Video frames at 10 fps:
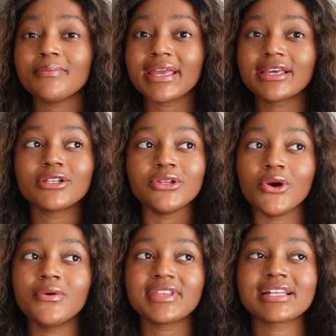make it
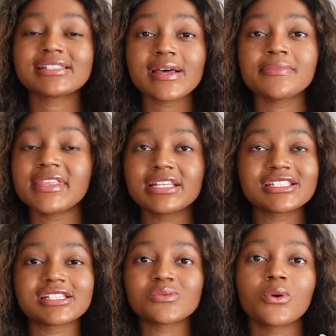known that some
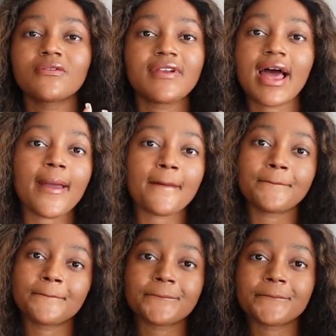things just won't fly.
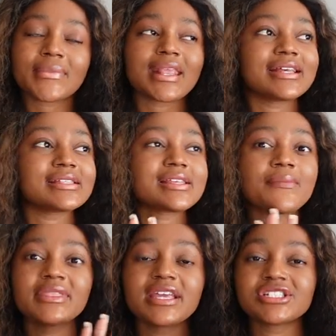
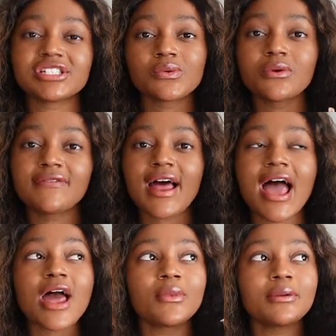Some things just won't fly.
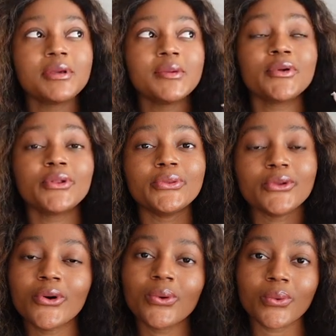And when people
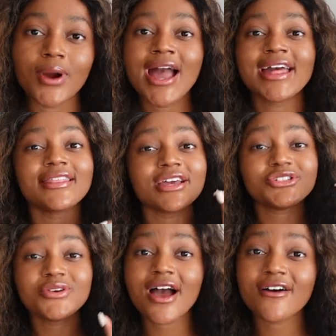know
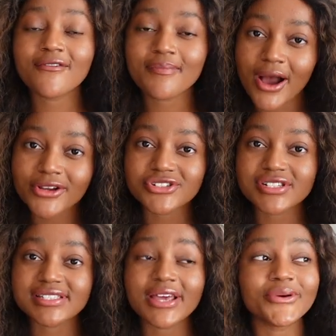that you have
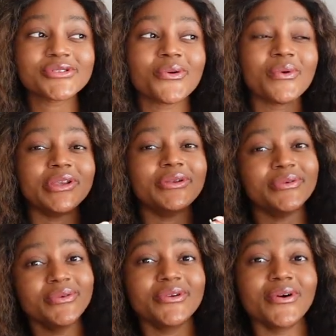boundaries, and also when
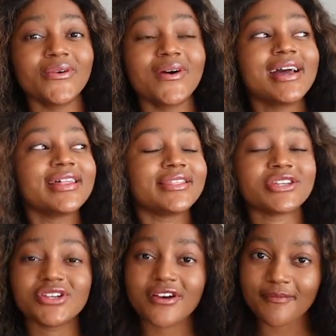you know
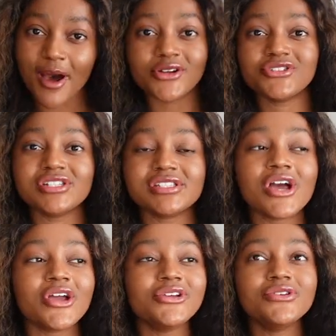that you have boundaries,
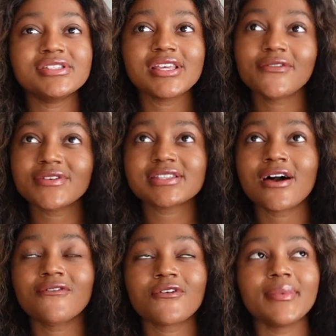you save
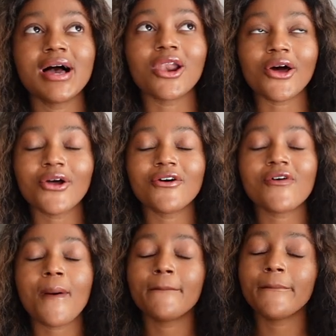yourself from a lot
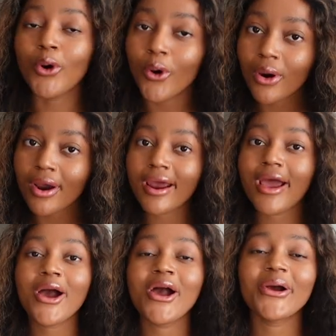of poor
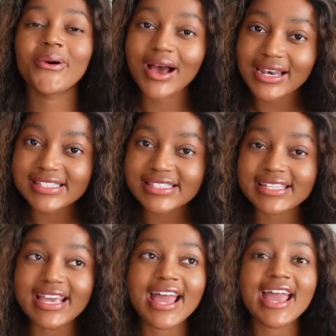
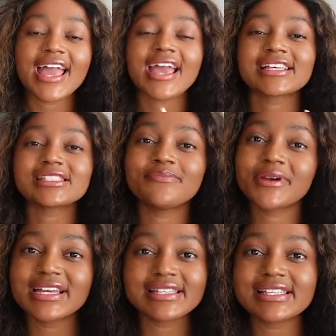quality
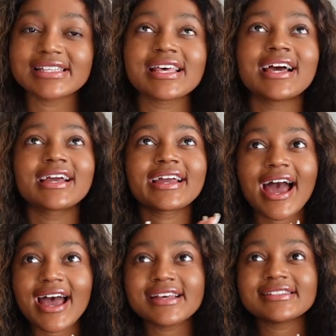experiences.
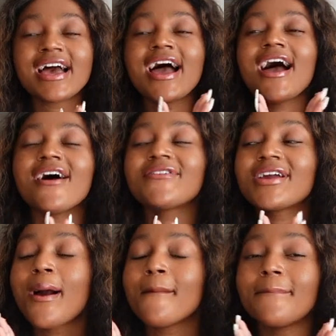Guys,
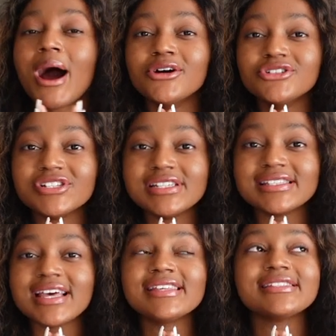having
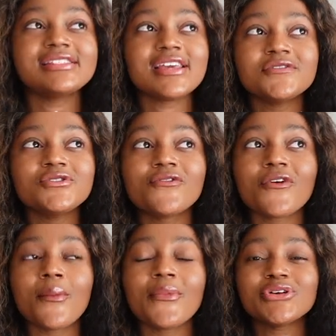boundaries saves you
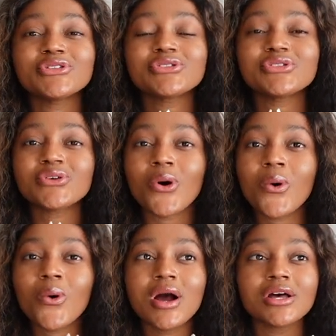from
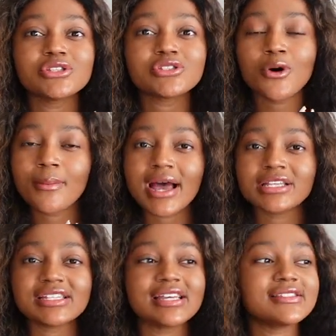so much.
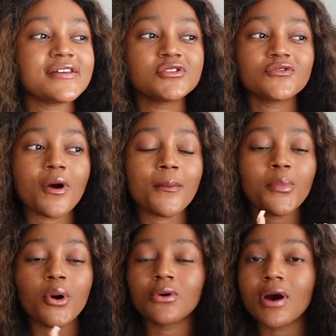It saves you from
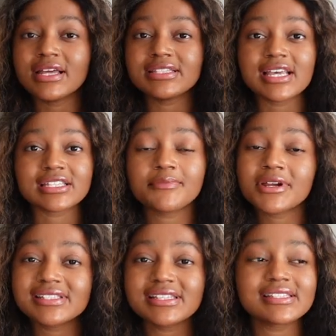poor quality
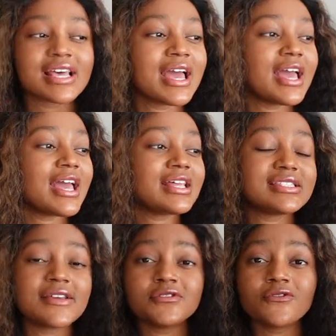experiences. It
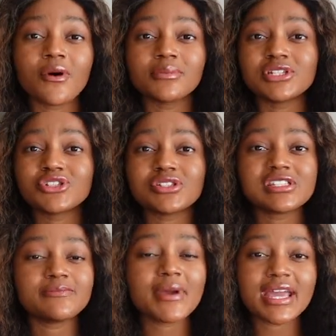saves you from
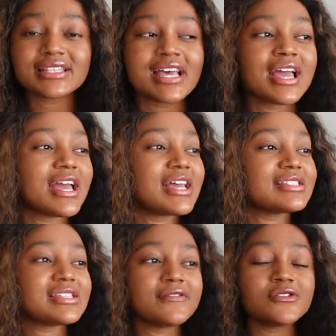disrespect.
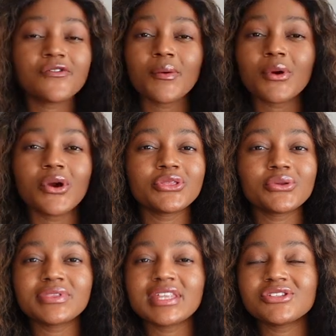It saves you from going
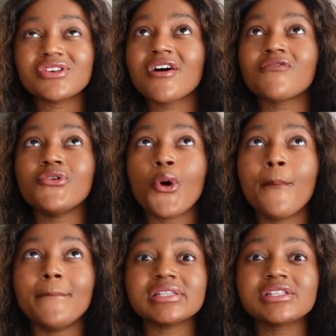through things you have no
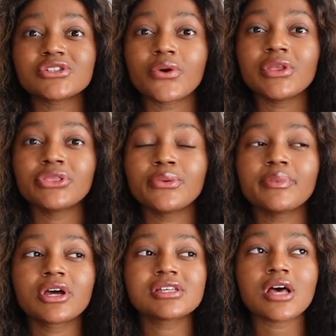business going through.
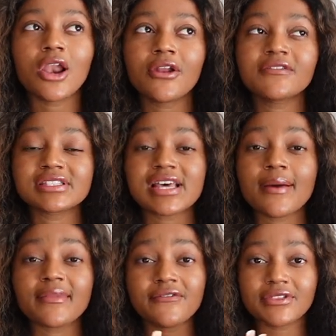Because a lot of the
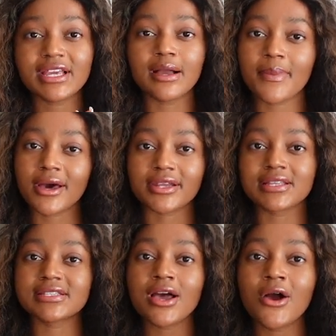time, if you think about
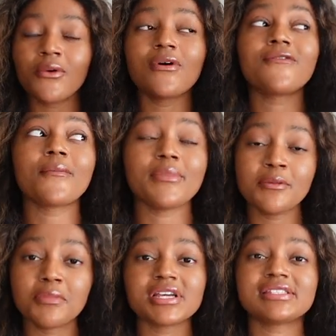it, well, for
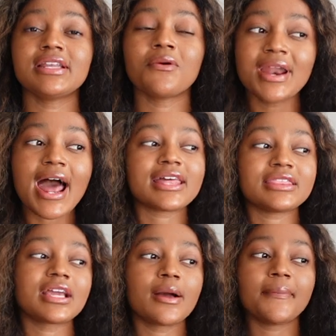me personally, when I
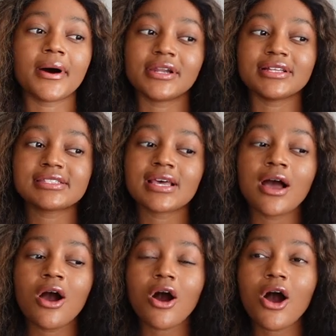think about it,
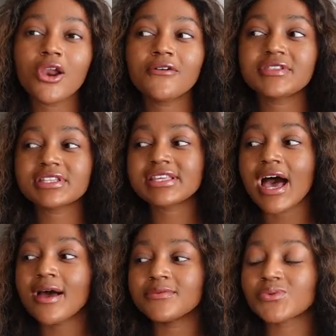all of the
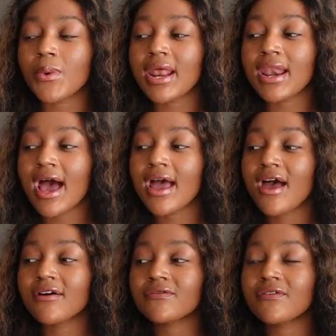times when I
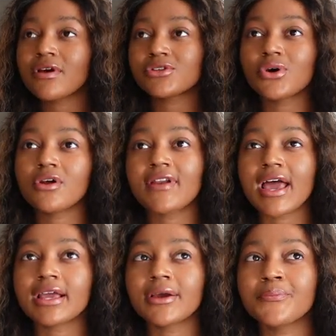have sort of like